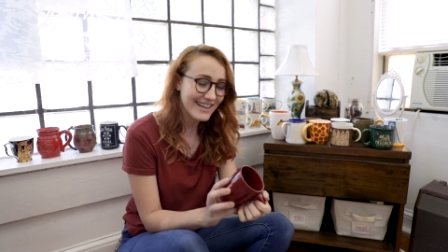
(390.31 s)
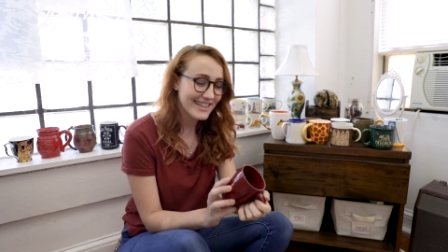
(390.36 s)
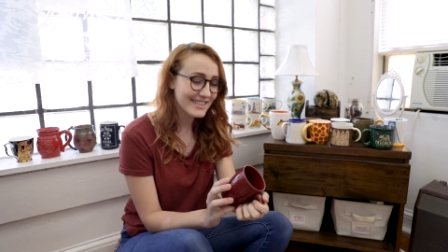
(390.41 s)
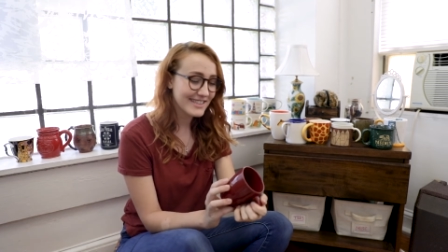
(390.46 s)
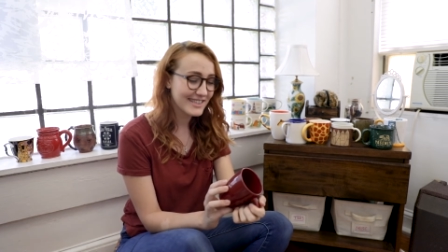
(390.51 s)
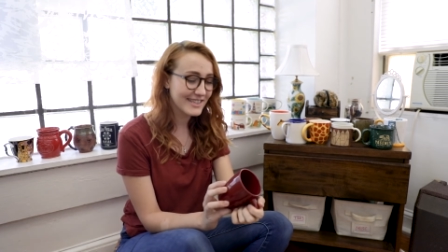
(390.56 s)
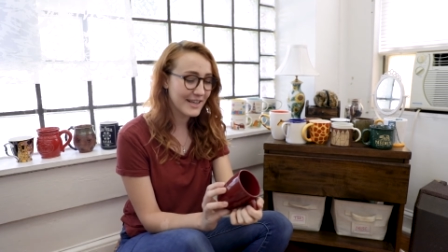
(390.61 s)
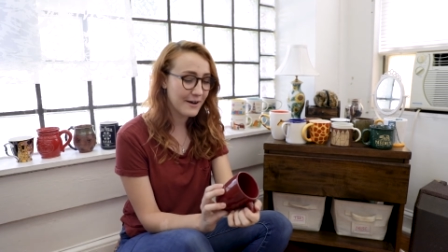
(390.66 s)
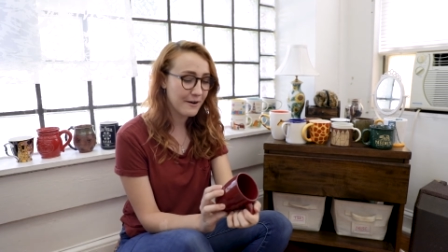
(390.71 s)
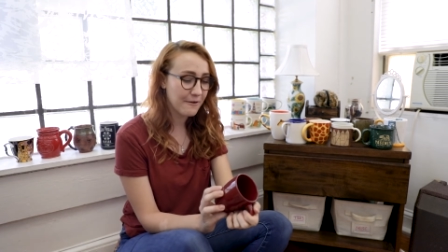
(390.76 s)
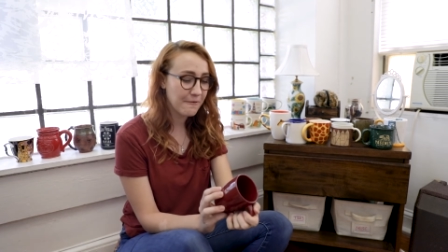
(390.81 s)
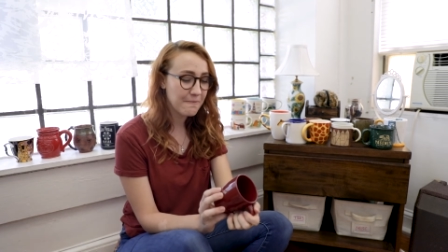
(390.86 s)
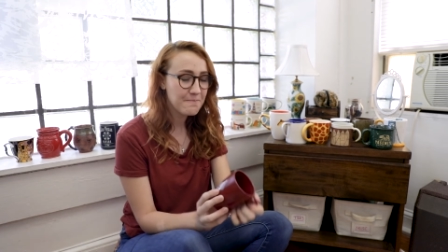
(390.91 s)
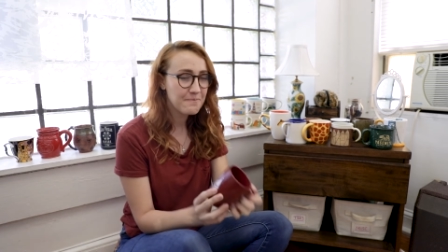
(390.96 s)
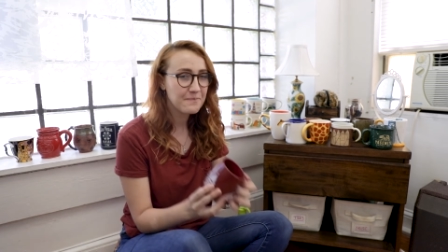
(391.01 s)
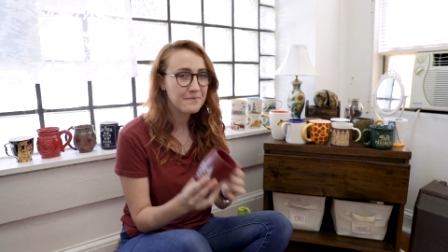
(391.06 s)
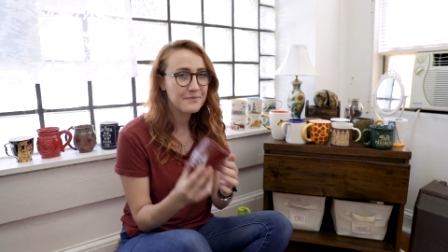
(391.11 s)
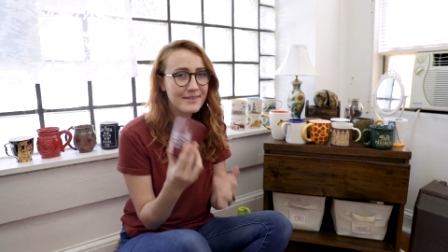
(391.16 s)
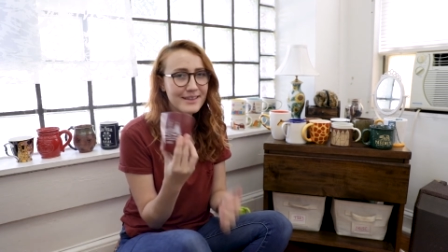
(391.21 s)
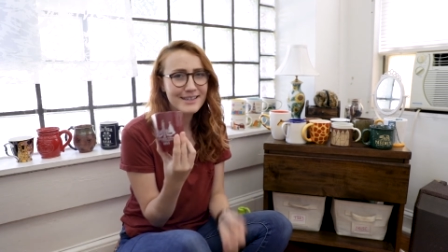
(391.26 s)
So
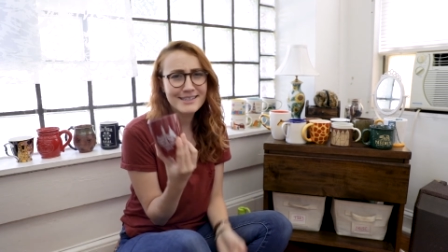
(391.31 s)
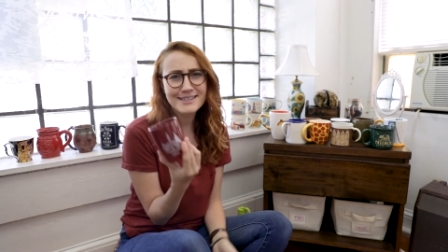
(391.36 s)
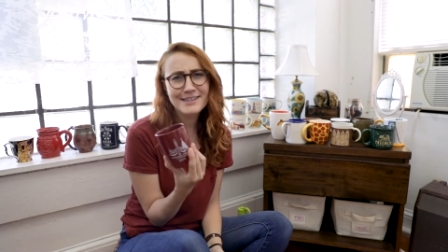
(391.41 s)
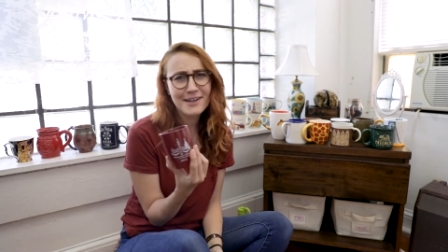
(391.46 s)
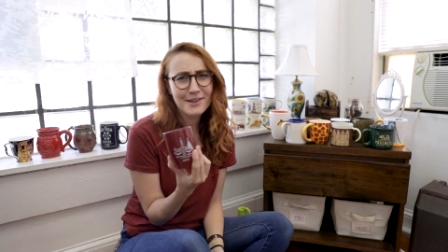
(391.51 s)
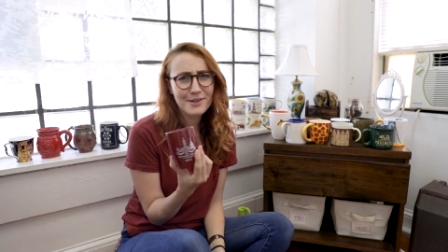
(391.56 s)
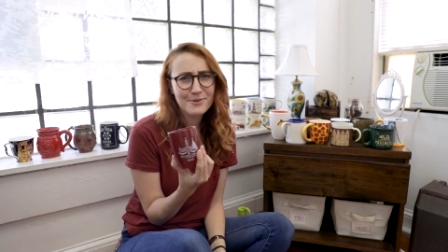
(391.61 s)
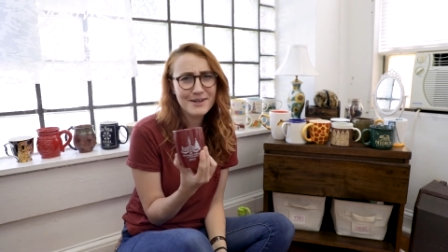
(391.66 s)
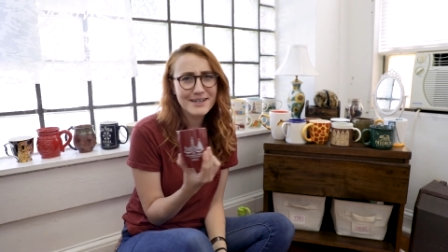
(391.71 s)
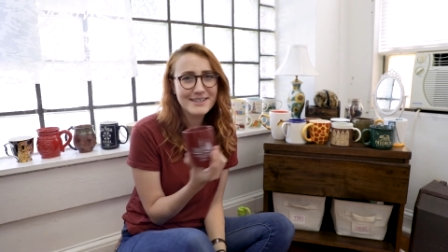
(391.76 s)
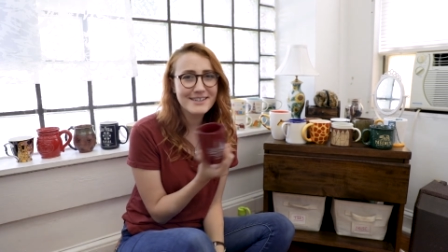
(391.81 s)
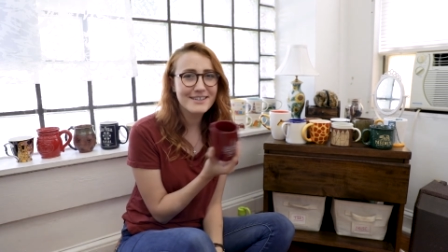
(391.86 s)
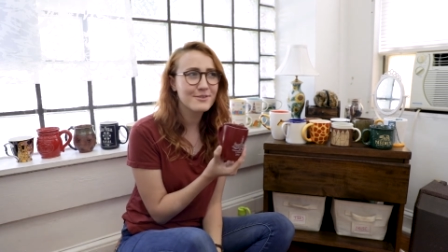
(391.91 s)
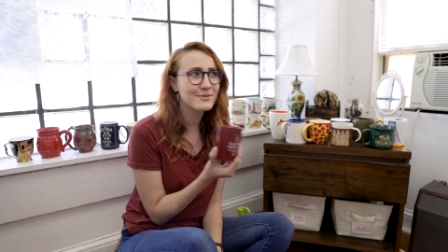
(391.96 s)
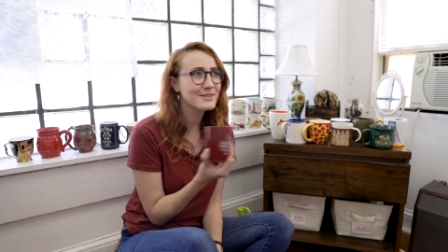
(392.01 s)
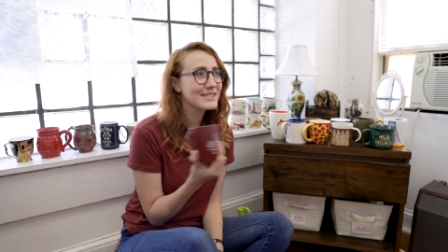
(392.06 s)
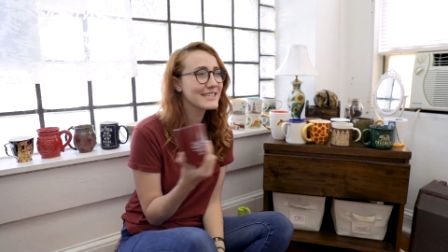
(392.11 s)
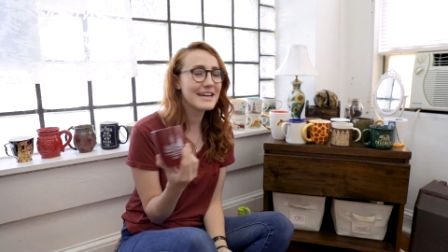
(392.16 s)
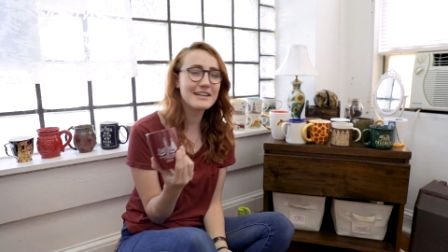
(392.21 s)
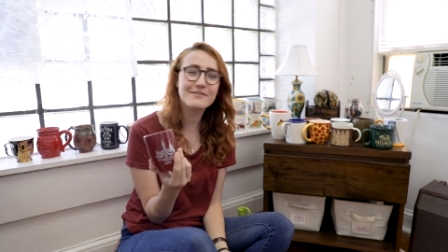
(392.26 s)
there's another one. It
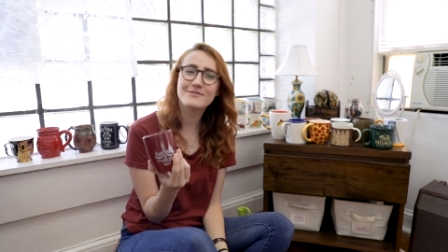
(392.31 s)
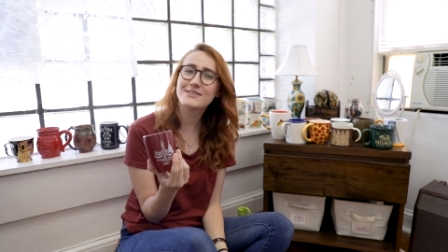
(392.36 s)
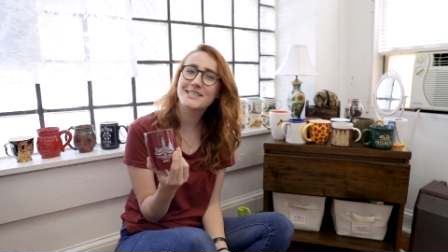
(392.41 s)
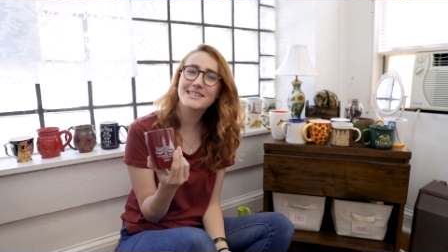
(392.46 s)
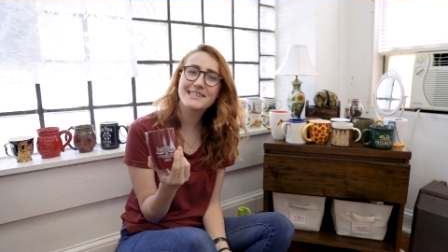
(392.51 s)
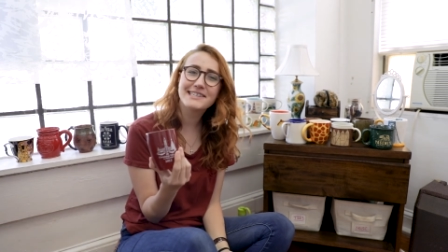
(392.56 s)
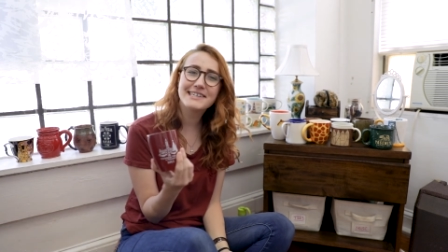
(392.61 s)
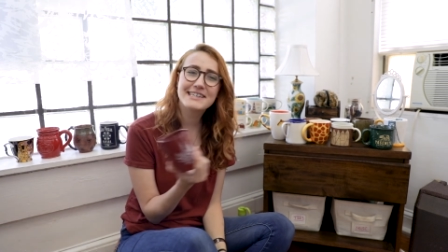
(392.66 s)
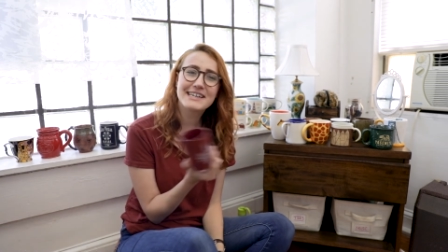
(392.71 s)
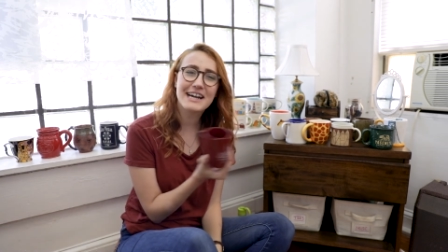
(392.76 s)
was kind of silly,